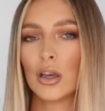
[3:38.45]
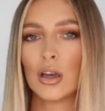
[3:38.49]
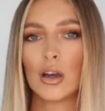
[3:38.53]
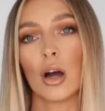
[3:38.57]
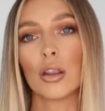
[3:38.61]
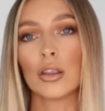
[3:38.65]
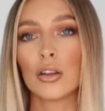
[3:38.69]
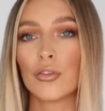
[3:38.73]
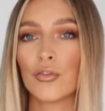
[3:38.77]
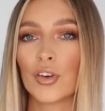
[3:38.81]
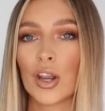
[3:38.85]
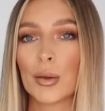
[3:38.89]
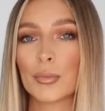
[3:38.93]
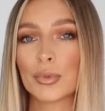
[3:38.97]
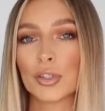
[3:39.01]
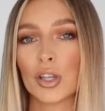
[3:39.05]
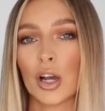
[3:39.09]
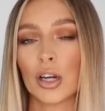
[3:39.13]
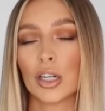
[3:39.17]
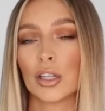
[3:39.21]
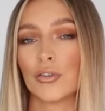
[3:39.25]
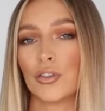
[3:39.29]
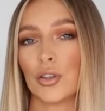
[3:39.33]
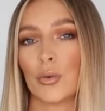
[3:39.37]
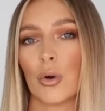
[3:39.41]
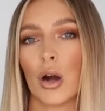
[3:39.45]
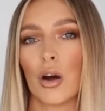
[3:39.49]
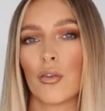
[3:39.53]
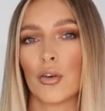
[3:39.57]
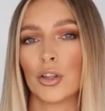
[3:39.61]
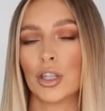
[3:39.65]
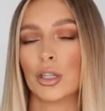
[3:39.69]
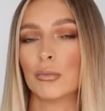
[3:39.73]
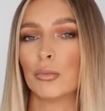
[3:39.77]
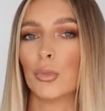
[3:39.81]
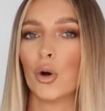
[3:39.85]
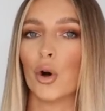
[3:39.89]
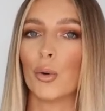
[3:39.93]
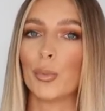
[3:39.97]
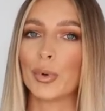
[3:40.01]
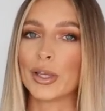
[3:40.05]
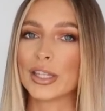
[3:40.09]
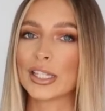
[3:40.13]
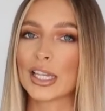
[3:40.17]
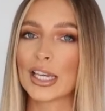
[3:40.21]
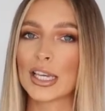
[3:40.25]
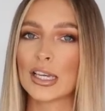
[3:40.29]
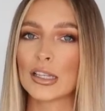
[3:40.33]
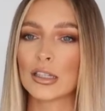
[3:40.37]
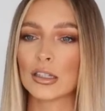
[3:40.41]
On the flip side, if you are on the more
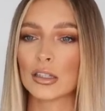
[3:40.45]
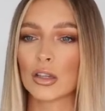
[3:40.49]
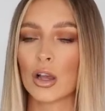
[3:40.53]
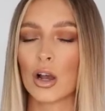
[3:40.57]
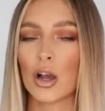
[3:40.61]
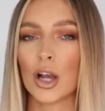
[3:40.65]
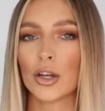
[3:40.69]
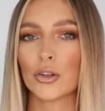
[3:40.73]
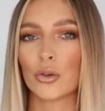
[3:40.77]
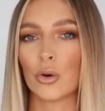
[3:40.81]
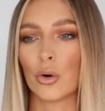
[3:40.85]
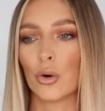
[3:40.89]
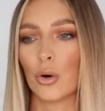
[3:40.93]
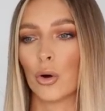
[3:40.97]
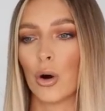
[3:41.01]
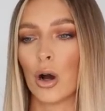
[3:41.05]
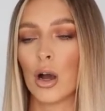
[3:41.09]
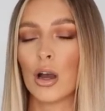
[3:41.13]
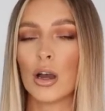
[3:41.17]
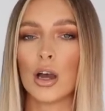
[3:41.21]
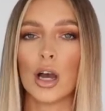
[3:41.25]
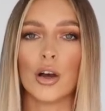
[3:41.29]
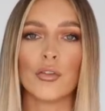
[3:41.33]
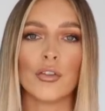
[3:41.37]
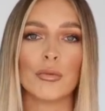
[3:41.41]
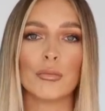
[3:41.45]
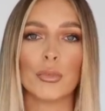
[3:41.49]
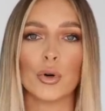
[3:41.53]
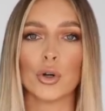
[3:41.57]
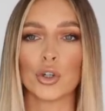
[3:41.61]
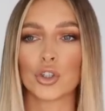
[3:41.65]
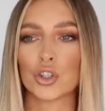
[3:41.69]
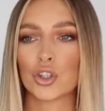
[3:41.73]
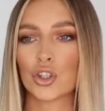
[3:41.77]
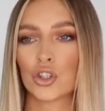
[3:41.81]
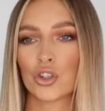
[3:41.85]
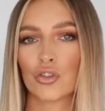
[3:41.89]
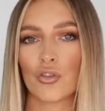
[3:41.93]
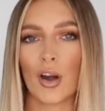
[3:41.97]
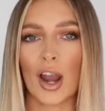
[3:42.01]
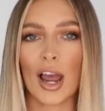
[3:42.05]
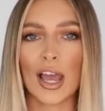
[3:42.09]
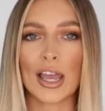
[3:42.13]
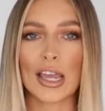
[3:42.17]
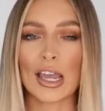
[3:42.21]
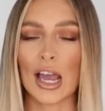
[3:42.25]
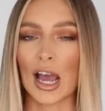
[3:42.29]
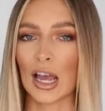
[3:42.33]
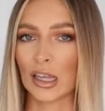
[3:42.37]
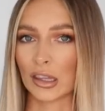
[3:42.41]
petite side or of a more
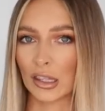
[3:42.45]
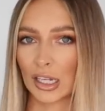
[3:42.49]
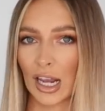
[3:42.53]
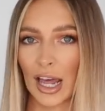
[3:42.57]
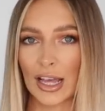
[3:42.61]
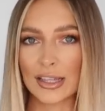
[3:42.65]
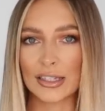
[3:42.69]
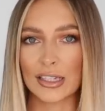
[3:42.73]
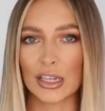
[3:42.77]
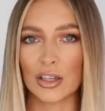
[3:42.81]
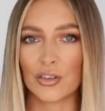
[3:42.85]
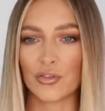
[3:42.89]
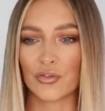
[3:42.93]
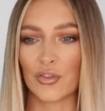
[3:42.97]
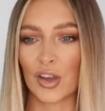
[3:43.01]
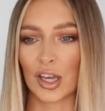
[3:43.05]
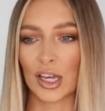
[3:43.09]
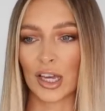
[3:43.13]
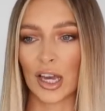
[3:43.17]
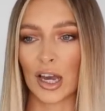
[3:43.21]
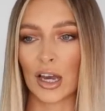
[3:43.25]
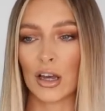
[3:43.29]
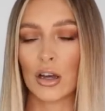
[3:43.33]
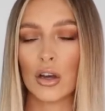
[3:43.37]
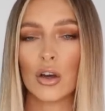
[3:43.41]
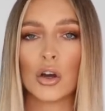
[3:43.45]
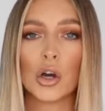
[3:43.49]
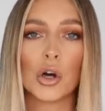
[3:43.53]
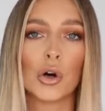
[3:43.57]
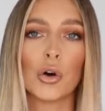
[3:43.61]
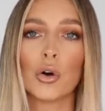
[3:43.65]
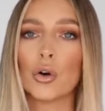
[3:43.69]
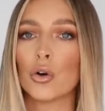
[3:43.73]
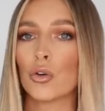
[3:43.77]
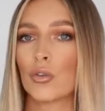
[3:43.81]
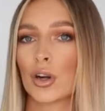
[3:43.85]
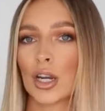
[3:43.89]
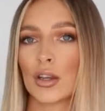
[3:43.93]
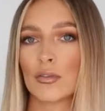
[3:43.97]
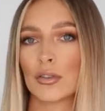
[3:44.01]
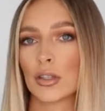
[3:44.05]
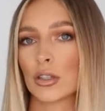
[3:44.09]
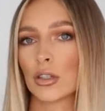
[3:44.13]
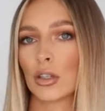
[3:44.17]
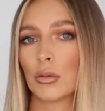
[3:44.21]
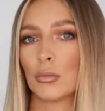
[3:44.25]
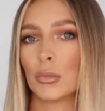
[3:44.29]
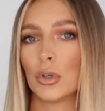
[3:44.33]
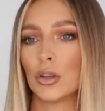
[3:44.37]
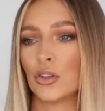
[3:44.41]
straight athletic figure, or even
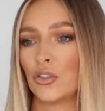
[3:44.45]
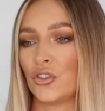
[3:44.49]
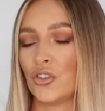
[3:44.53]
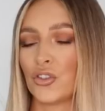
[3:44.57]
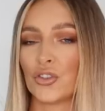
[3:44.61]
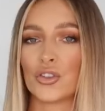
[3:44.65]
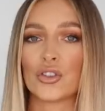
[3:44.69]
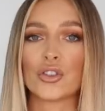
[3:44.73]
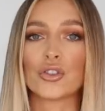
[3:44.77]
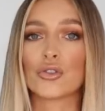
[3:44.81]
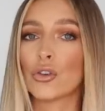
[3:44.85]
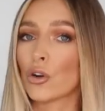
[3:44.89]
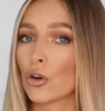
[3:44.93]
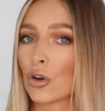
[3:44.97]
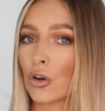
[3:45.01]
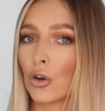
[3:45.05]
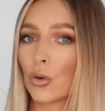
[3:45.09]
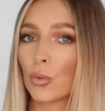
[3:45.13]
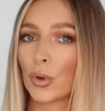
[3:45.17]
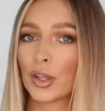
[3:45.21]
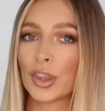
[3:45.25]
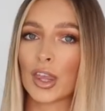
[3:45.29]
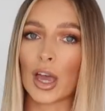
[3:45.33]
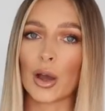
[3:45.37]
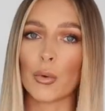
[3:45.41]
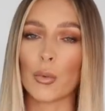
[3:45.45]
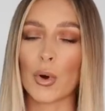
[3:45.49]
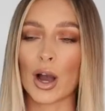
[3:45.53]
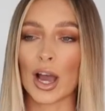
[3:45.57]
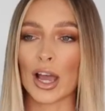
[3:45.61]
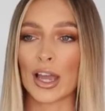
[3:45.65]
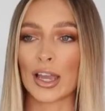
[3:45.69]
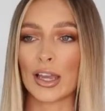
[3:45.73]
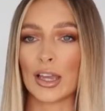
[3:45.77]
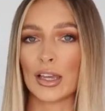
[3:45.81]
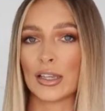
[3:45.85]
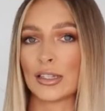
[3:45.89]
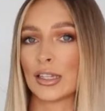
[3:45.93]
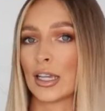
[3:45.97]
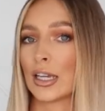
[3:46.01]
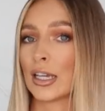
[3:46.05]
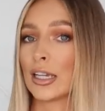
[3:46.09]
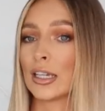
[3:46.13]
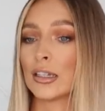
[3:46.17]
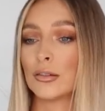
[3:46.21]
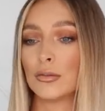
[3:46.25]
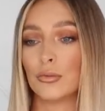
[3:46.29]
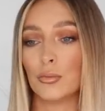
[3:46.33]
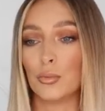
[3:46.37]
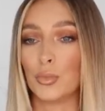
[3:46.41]
someone that does struggle with their weight, as
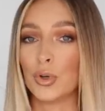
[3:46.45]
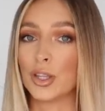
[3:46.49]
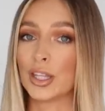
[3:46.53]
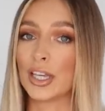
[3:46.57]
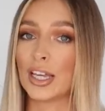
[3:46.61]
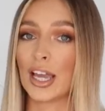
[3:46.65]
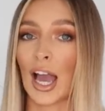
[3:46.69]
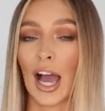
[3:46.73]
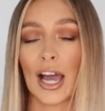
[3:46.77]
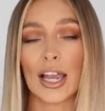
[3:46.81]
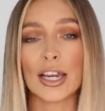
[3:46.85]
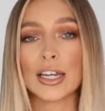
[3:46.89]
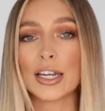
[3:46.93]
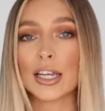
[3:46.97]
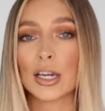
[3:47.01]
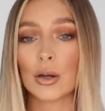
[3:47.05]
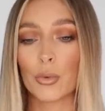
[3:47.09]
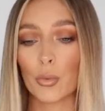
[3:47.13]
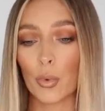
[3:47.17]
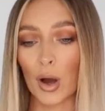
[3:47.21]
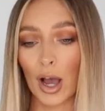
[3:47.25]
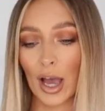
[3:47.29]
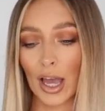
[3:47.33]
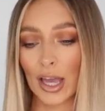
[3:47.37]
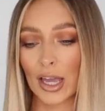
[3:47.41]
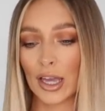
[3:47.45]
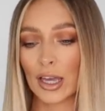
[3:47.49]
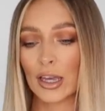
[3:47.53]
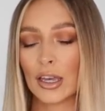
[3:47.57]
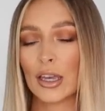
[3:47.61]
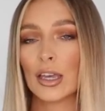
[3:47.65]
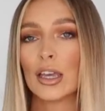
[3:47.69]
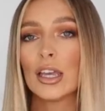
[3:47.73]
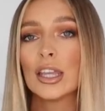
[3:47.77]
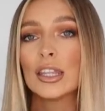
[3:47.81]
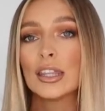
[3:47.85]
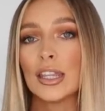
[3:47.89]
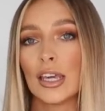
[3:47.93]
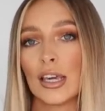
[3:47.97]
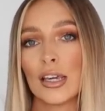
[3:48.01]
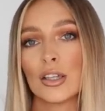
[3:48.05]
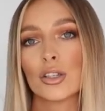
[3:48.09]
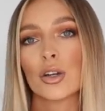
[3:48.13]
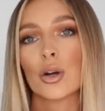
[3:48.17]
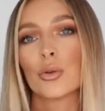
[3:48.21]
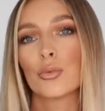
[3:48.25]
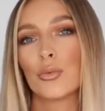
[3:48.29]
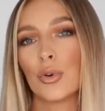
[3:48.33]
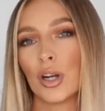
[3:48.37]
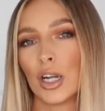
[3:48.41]
in with gaining weight, these
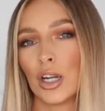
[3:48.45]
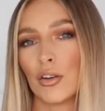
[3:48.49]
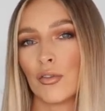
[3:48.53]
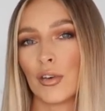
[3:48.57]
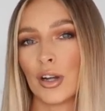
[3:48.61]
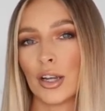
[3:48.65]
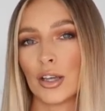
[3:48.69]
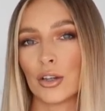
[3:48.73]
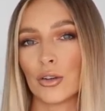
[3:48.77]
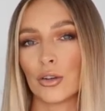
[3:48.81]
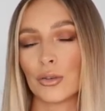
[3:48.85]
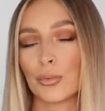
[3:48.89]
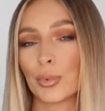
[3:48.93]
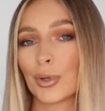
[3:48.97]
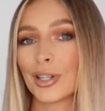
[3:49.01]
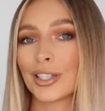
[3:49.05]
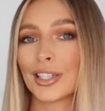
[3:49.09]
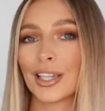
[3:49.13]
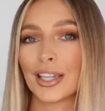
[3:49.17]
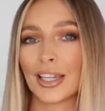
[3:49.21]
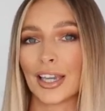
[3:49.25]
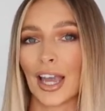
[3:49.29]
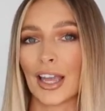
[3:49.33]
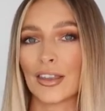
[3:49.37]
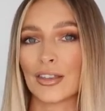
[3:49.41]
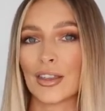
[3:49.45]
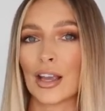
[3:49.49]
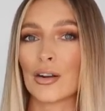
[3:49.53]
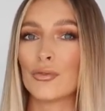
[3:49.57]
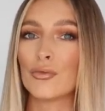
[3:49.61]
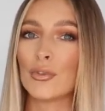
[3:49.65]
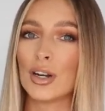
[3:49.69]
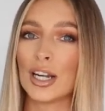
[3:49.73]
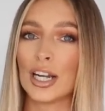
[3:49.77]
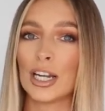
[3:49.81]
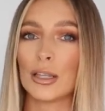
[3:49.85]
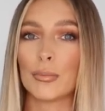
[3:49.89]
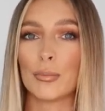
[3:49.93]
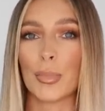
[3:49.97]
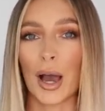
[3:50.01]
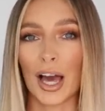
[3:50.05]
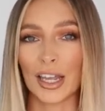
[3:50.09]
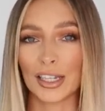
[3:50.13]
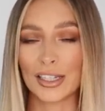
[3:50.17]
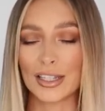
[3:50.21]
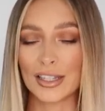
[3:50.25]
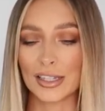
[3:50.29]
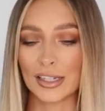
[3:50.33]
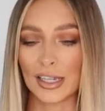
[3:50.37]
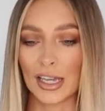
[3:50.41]
are really, really good because, again, they're really
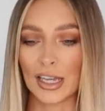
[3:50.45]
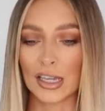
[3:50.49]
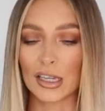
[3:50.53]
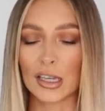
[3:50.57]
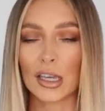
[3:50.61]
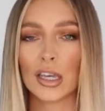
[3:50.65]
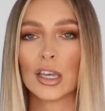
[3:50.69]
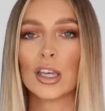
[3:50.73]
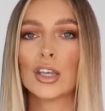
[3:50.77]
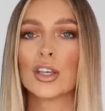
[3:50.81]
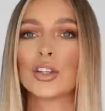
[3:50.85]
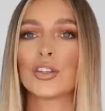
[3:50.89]
balancing.